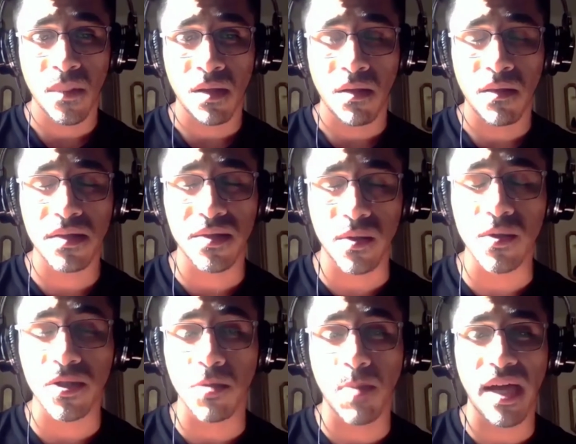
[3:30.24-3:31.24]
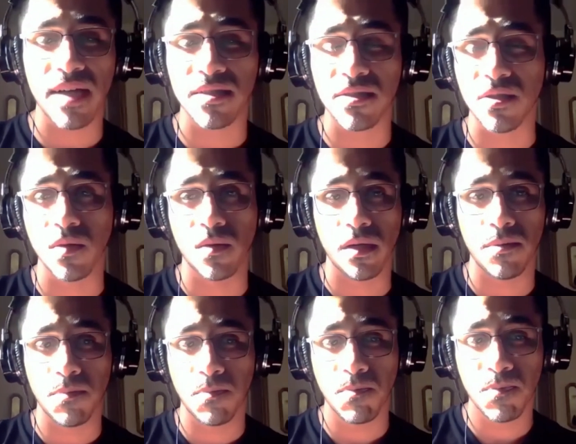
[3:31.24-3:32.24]
This too shall pass, children.
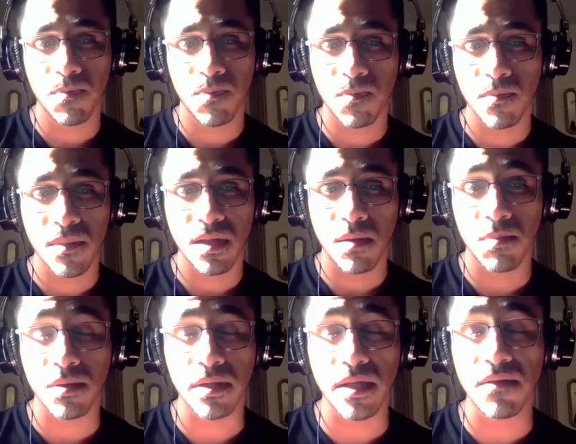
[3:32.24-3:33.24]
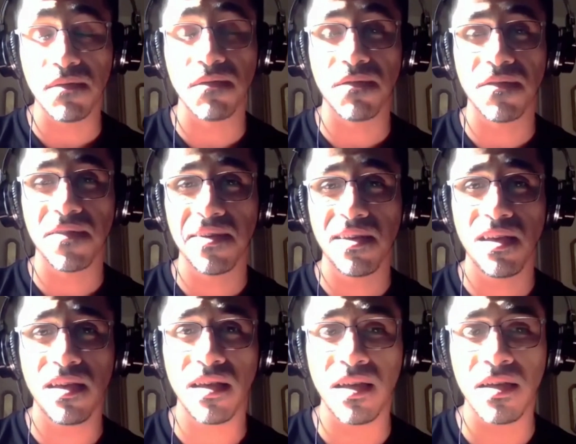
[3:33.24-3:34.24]
Believe
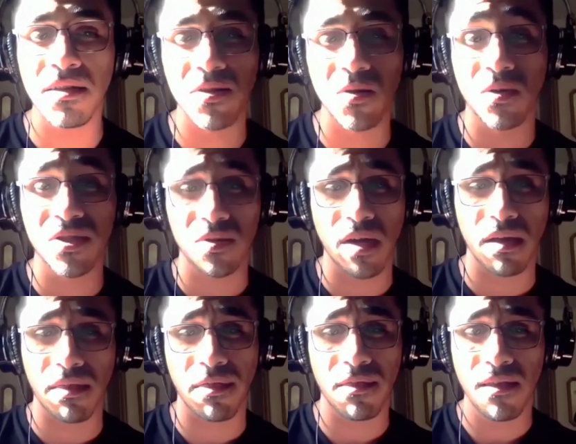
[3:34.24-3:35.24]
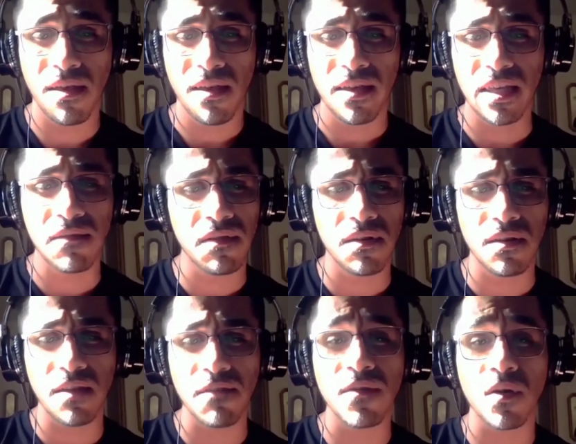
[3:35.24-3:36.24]
in your strength,
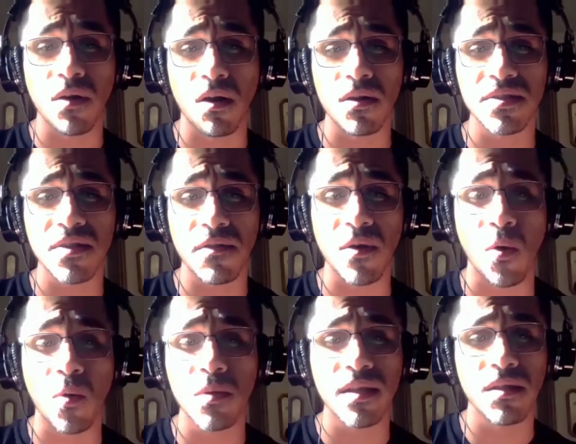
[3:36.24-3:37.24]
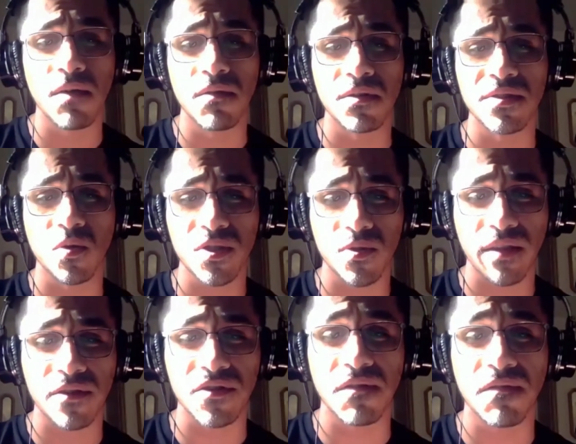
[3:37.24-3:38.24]
even if your hearts are the only lovers your
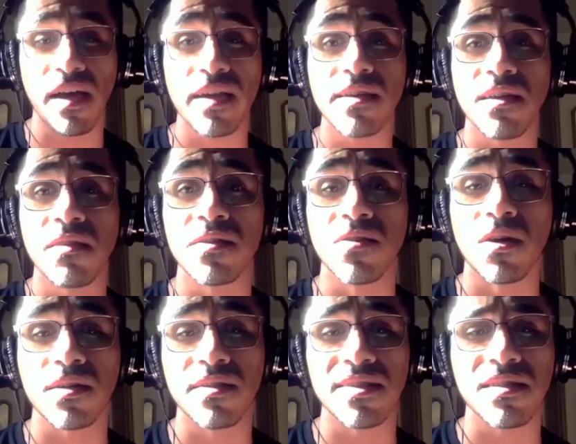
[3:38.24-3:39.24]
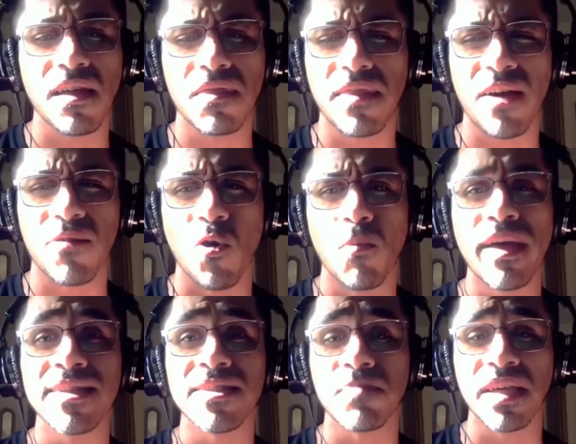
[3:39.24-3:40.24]
strength should find in the darkness, let that
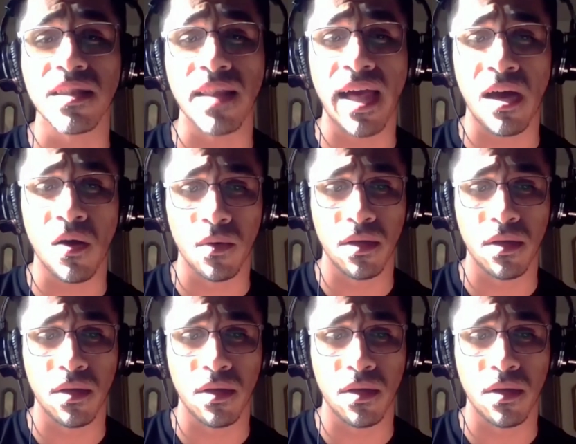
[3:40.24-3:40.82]
romance be loud.